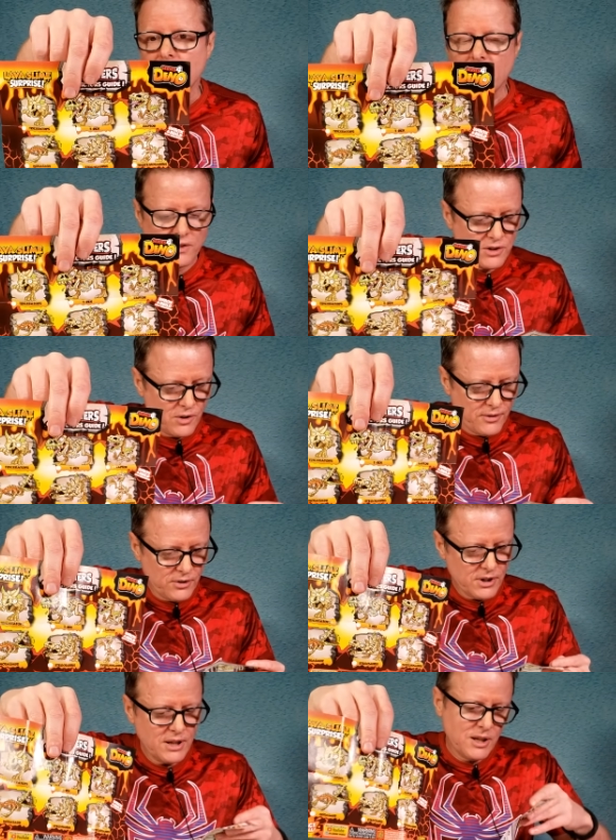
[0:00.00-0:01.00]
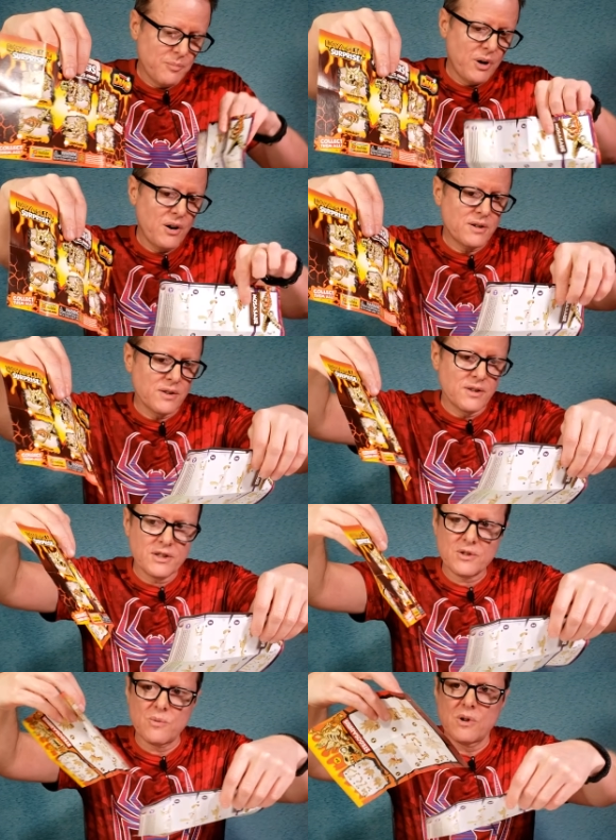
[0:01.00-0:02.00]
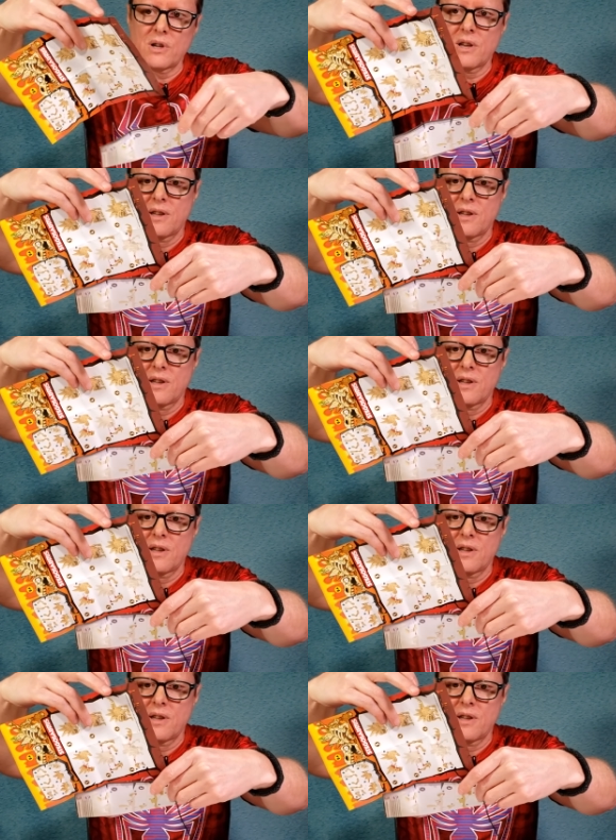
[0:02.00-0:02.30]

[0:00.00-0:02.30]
And so if you look and compare it to this one,